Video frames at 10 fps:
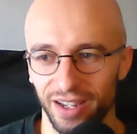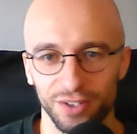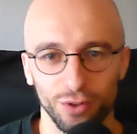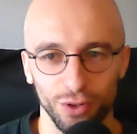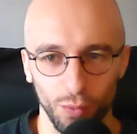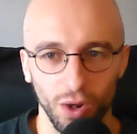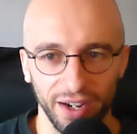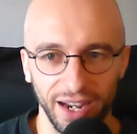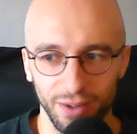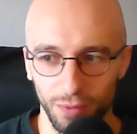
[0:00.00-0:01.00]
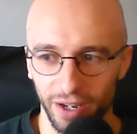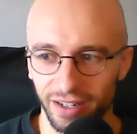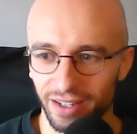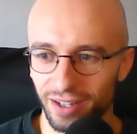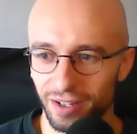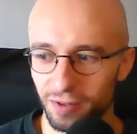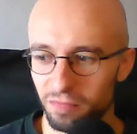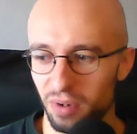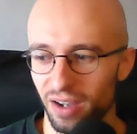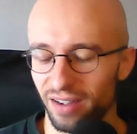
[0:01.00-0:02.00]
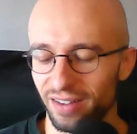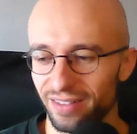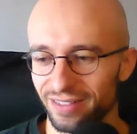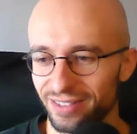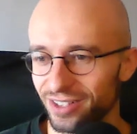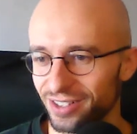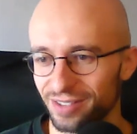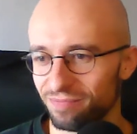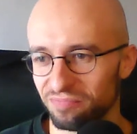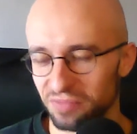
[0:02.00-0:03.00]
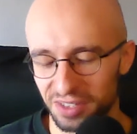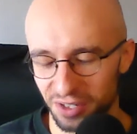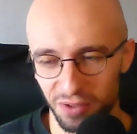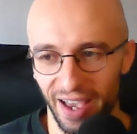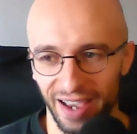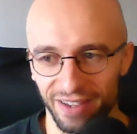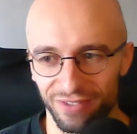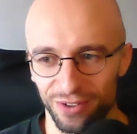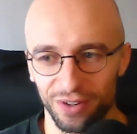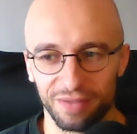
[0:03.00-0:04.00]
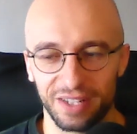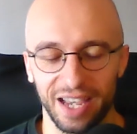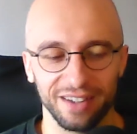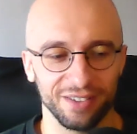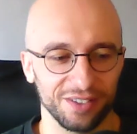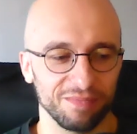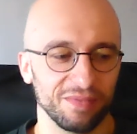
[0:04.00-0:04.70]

It's not going to work anyway, but just do that if you're intent on